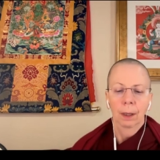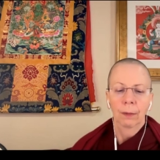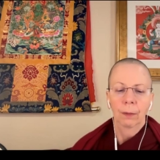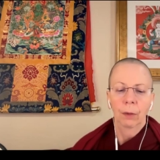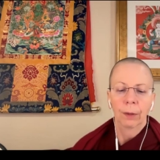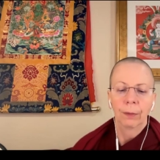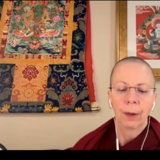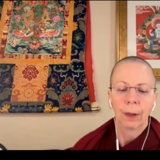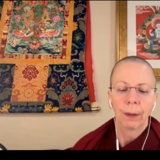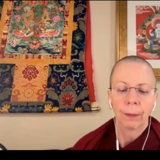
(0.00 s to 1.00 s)
they're full of
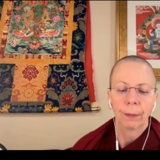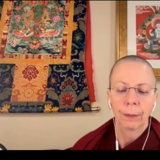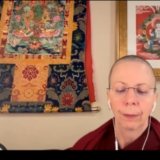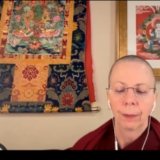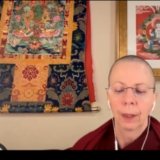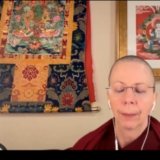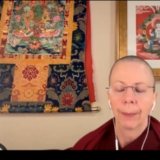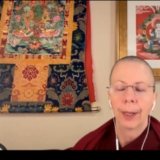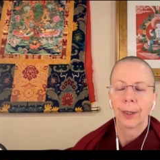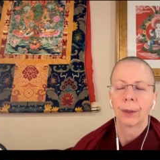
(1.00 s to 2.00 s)
love and
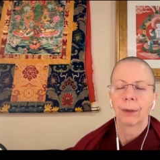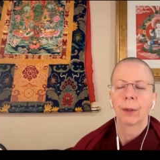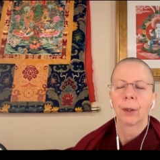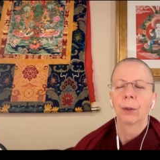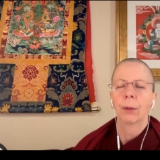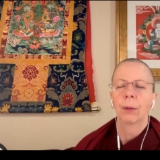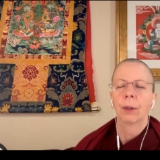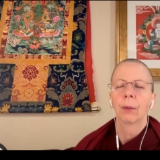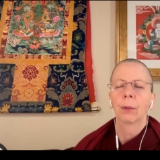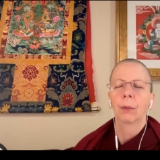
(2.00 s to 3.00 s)
compassion for you
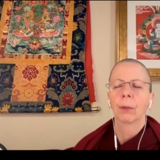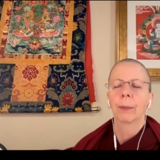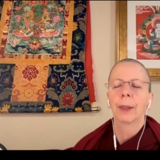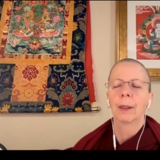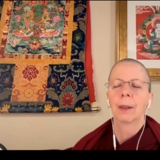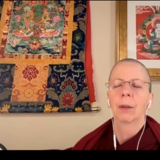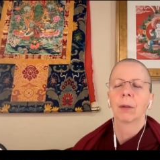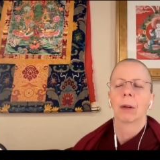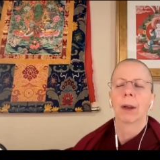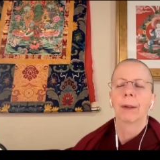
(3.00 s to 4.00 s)
and all the beings in
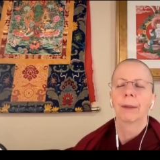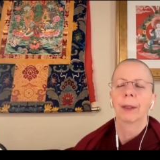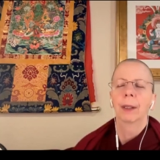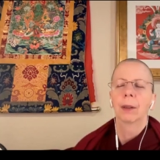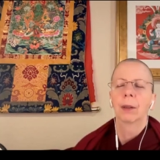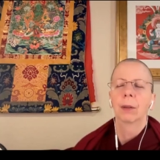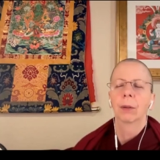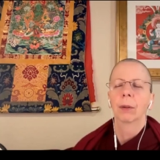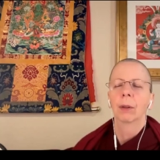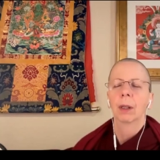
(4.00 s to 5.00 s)
your life. He has
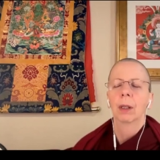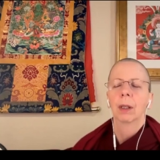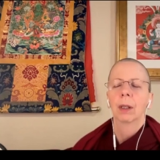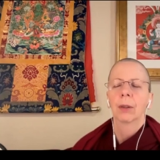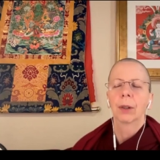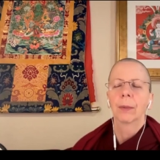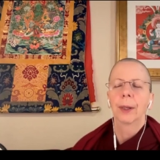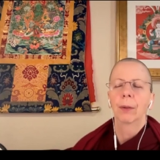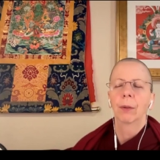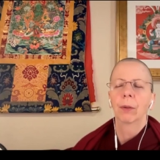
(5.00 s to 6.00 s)
no
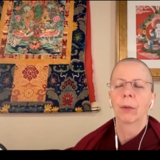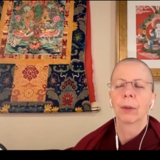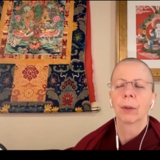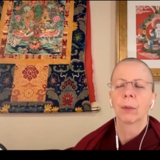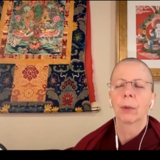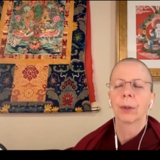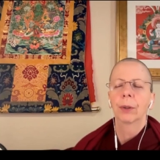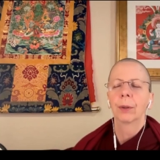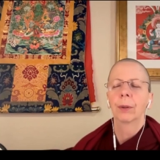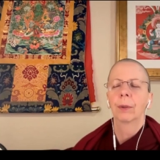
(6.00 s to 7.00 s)
judgmental thoughts
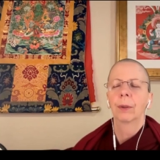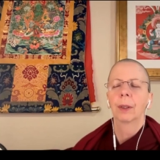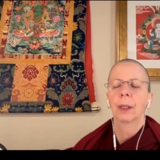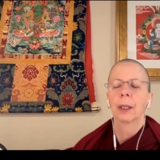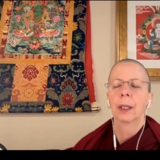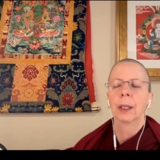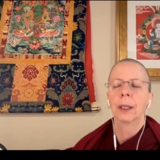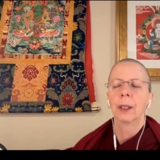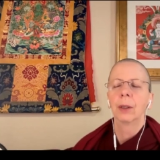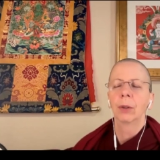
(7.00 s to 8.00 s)
towards you.
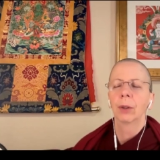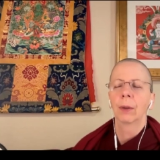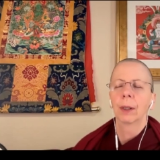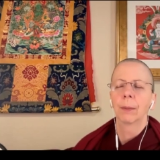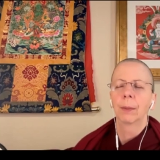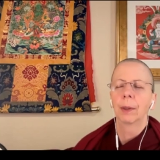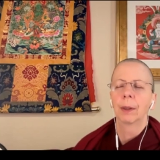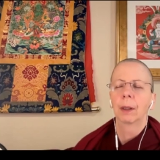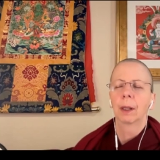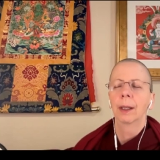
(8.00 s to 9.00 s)
Anything you're showing up with
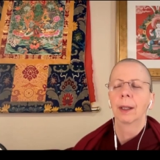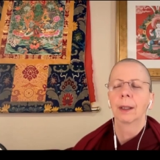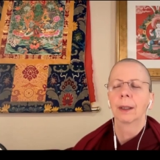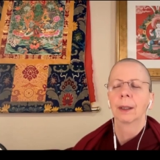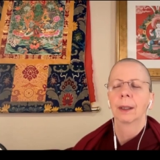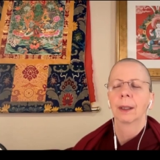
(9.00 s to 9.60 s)
tonight